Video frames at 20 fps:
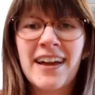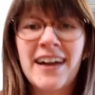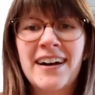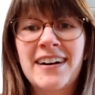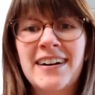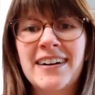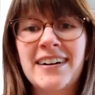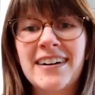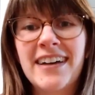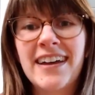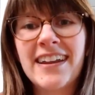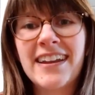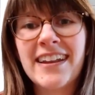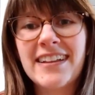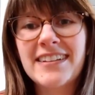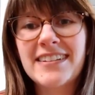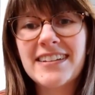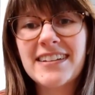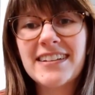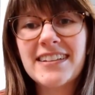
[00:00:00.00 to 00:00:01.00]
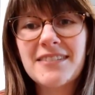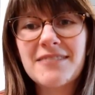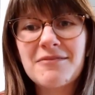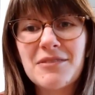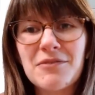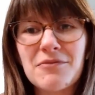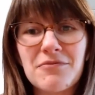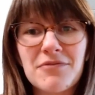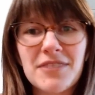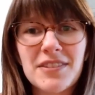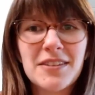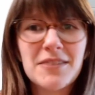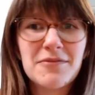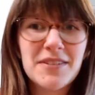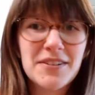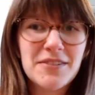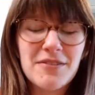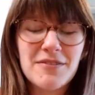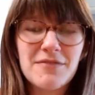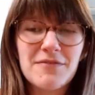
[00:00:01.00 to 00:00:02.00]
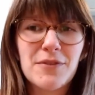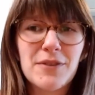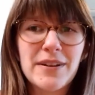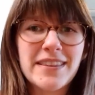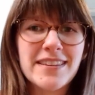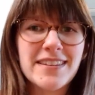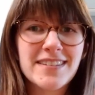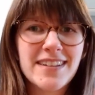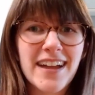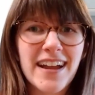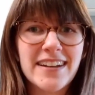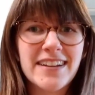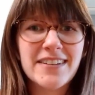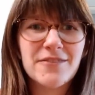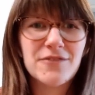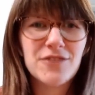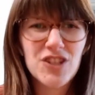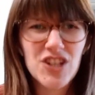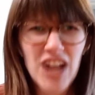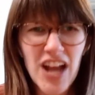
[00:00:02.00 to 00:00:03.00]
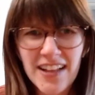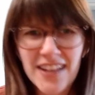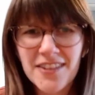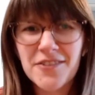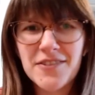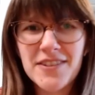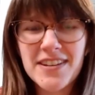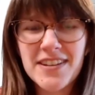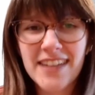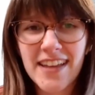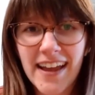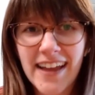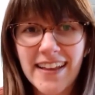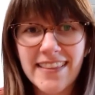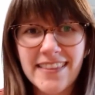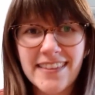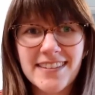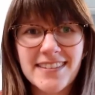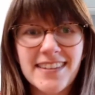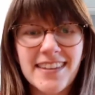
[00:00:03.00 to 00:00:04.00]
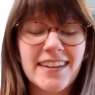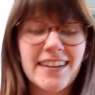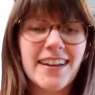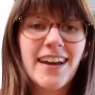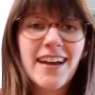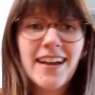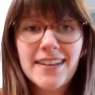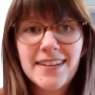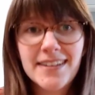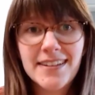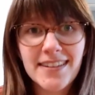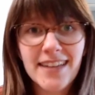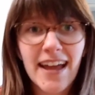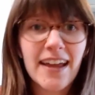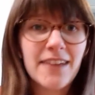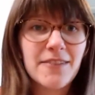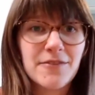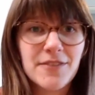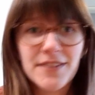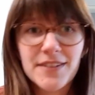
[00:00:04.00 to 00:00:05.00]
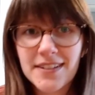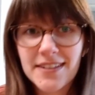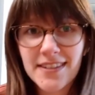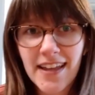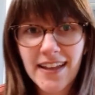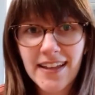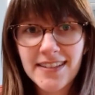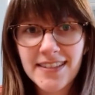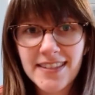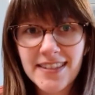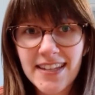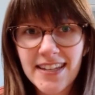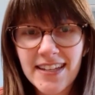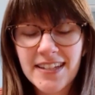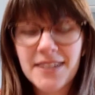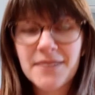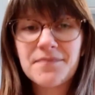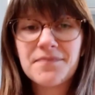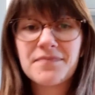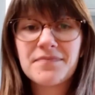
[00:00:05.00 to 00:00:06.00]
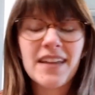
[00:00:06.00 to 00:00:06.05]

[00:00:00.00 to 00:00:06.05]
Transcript: And ideally, we really want to avoid this kind of shallow design, this like design for design's sake.